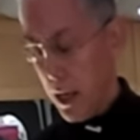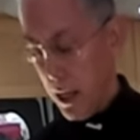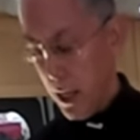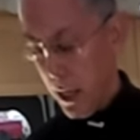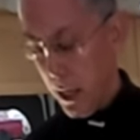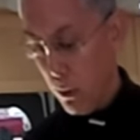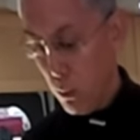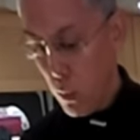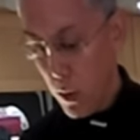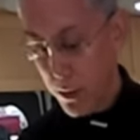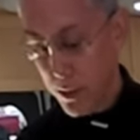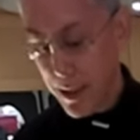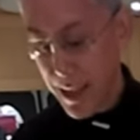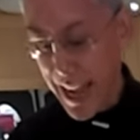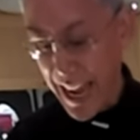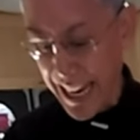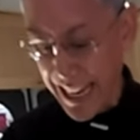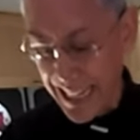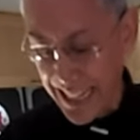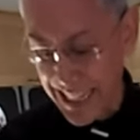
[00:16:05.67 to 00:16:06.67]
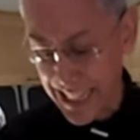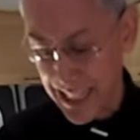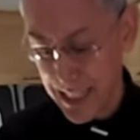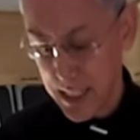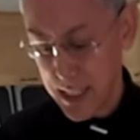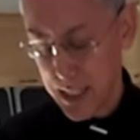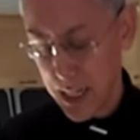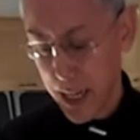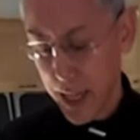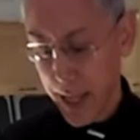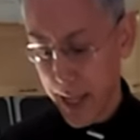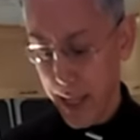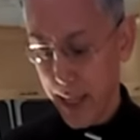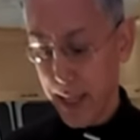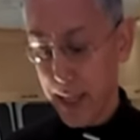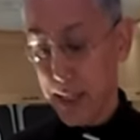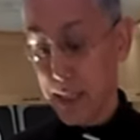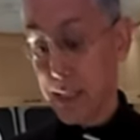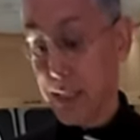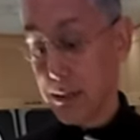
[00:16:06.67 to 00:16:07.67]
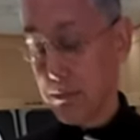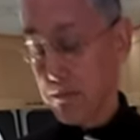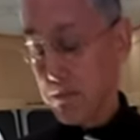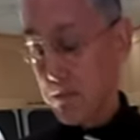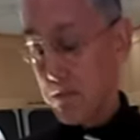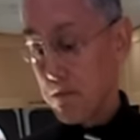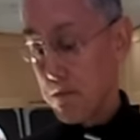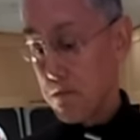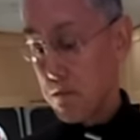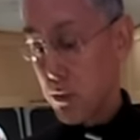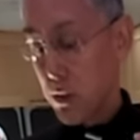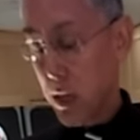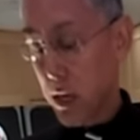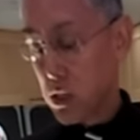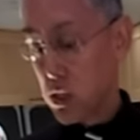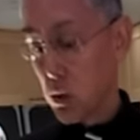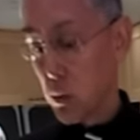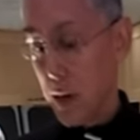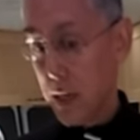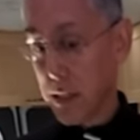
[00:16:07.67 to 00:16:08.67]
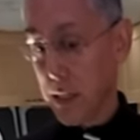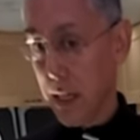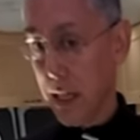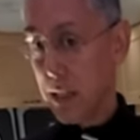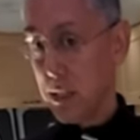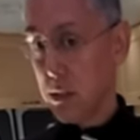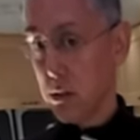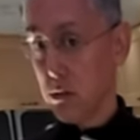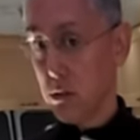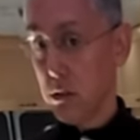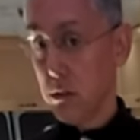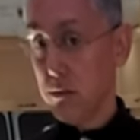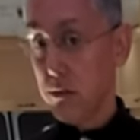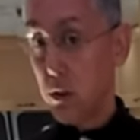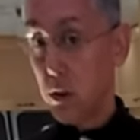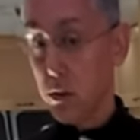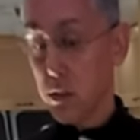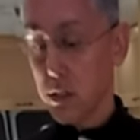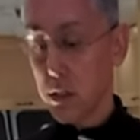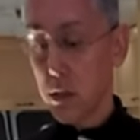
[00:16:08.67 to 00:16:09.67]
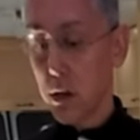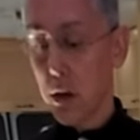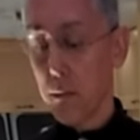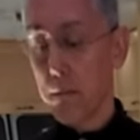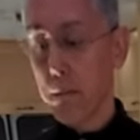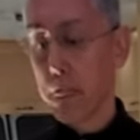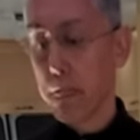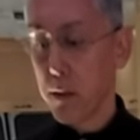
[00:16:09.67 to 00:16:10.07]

And what that is, is Pleasureways answer to volt start.